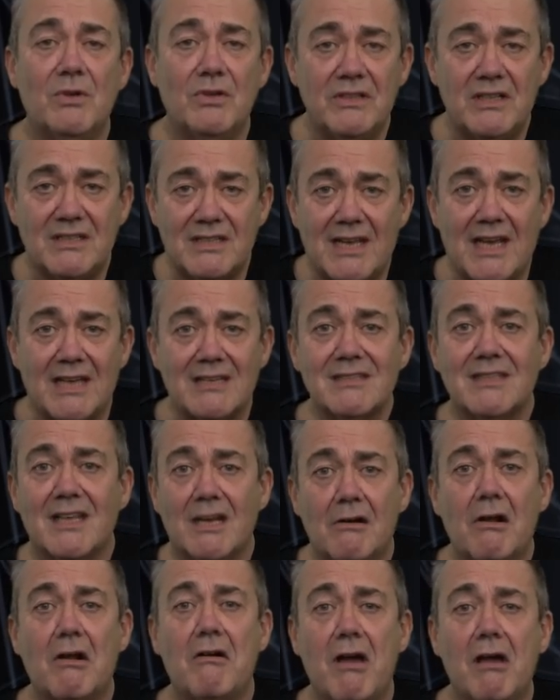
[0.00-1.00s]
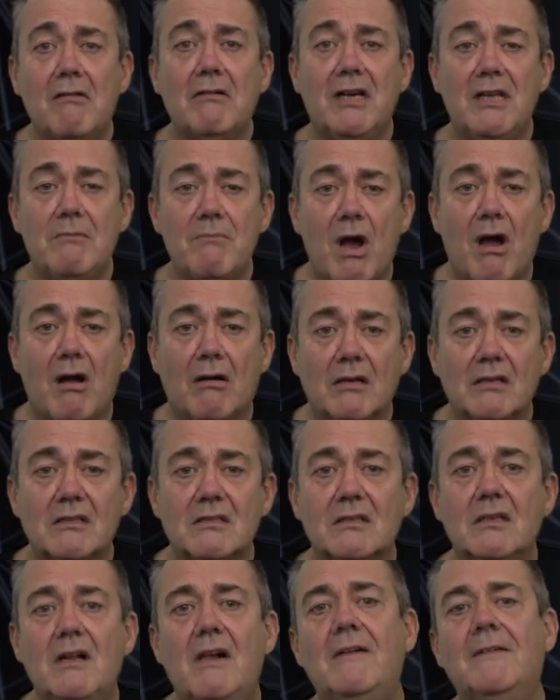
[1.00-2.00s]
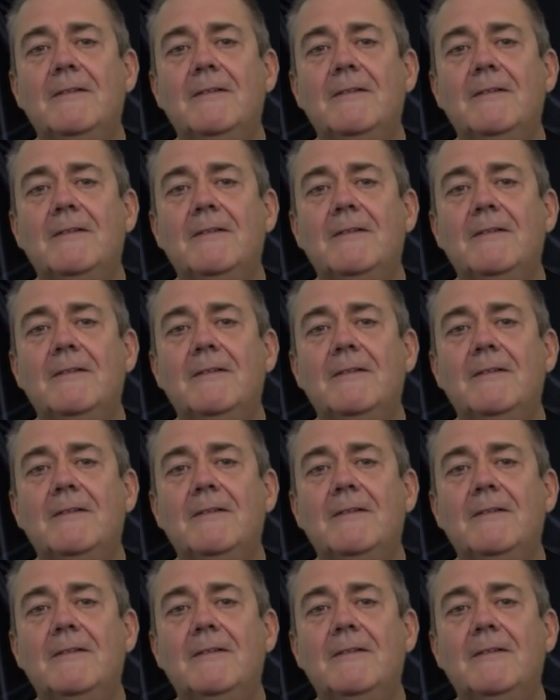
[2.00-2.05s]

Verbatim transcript: under test, there are only mocks.